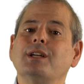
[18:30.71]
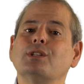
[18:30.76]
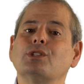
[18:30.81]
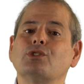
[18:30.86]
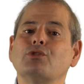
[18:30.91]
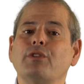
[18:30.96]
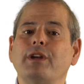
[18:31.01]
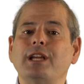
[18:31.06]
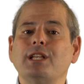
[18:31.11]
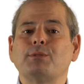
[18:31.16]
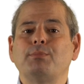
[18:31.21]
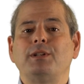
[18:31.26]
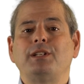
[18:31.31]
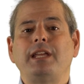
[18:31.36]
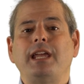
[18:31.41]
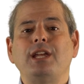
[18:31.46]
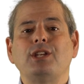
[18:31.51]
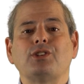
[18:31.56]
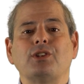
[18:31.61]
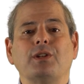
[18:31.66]

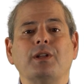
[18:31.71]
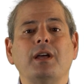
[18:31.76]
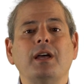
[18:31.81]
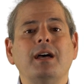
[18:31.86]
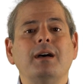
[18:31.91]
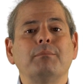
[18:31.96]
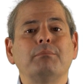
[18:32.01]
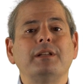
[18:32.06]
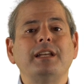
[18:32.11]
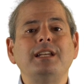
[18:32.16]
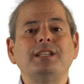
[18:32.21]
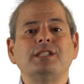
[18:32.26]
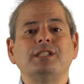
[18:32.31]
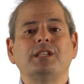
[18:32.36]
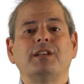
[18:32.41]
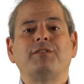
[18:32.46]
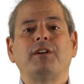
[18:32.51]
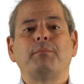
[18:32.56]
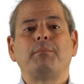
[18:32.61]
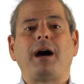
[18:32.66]
transportation, places
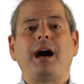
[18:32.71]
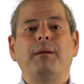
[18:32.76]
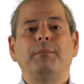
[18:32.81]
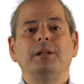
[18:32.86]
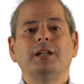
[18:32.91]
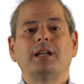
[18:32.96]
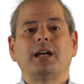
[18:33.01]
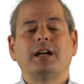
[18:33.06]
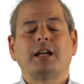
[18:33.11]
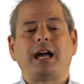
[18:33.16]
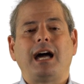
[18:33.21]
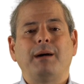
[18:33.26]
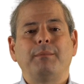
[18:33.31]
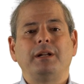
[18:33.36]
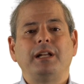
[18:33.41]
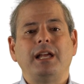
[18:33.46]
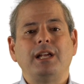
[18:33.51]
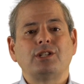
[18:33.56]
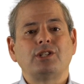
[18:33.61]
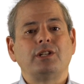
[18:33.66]
of public
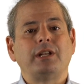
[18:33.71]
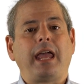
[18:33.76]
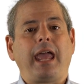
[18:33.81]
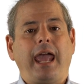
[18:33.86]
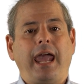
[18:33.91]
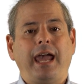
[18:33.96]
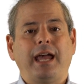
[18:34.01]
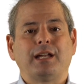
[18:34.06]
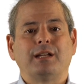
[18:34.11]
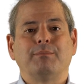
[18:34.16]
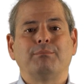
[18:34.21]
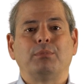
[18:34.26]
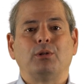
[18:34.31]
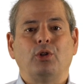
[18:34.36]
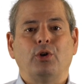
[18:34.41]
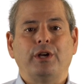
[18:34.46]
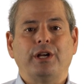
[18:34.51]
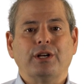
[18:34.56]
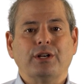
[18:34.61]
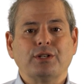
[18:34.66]
accommodation, and
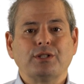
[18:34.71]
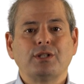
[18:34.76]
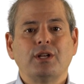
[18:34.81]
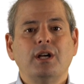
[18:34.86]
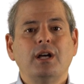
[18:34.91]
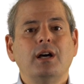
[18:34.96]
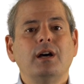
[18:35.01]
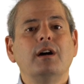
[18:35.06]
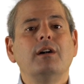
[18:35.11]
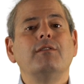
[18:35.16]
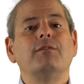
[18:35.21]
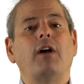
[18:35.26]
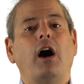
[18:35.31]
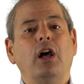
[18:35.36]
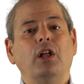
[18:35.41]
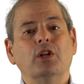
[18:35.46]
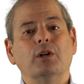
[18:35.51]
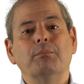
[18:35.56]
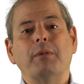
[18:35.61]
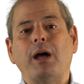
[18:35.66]
employers,
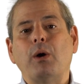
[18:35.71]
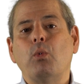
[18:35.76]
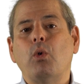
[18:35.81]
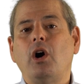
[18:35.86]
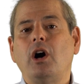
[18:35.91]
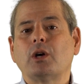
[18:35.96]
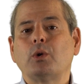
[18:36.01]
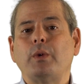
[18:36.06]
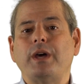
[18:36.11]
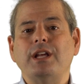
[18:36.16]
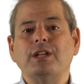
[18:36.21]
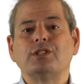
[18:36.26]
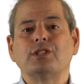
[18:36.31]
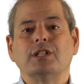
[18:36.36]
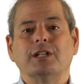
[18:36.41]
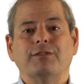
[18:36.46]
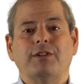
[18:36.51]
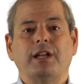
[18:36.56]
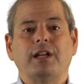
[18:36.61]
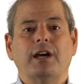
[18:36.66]
followed by walkways
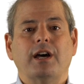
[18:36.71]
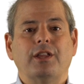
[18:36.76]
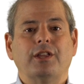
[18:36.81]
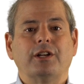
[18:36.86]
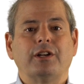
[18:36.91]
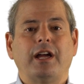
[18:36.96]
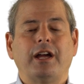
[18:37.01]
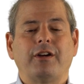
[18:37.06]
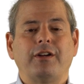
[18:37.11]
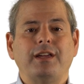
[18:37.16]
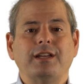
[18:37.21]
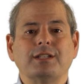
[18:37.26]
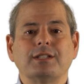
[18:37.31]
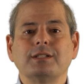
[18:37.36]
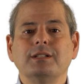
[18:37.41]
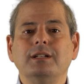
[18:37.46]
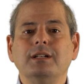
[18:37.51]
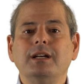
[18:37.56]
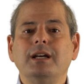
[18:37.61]
serving other areas.